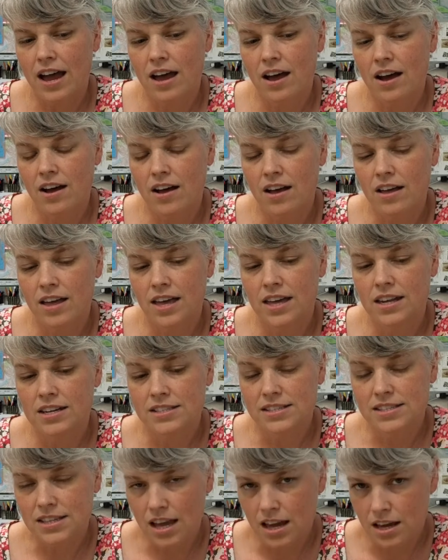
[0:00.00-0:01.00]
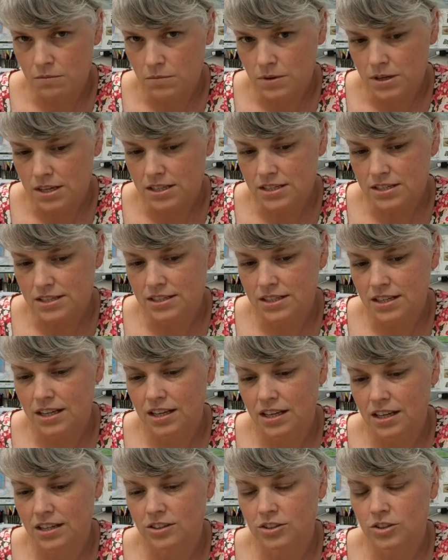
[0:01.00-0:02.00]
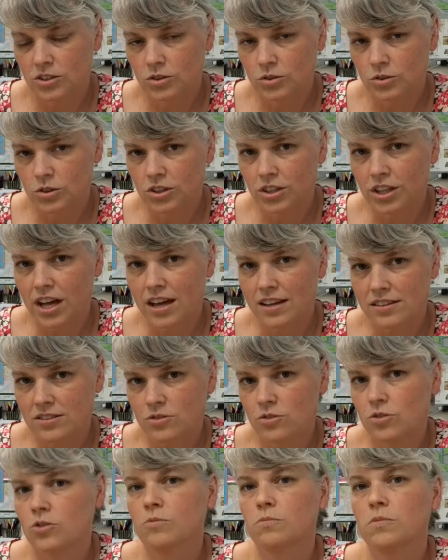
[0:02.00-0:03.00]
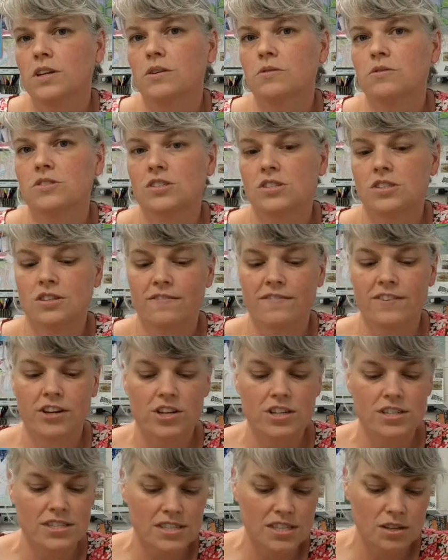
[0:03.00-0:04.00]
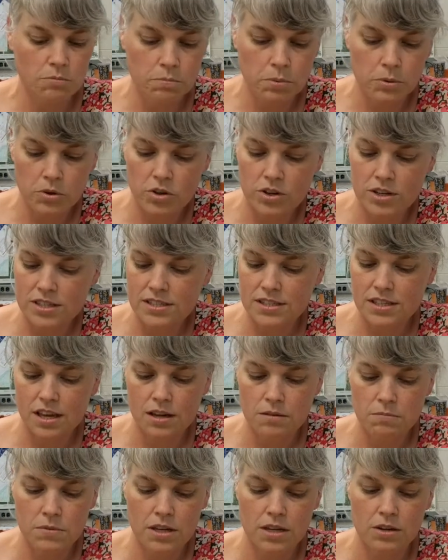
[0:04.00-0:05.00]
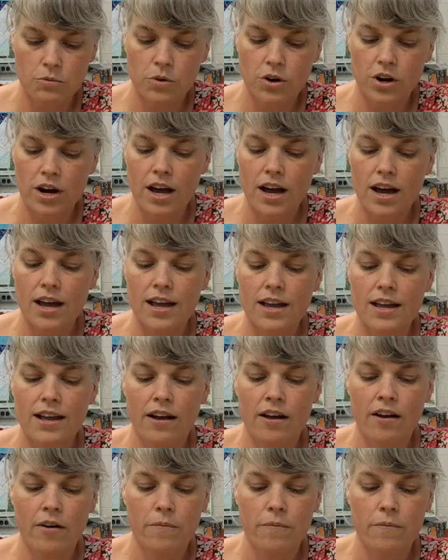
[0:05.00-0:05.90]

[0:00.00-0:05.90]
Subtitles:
an assignment in Google Classroom, and it was just a very simple assignment where I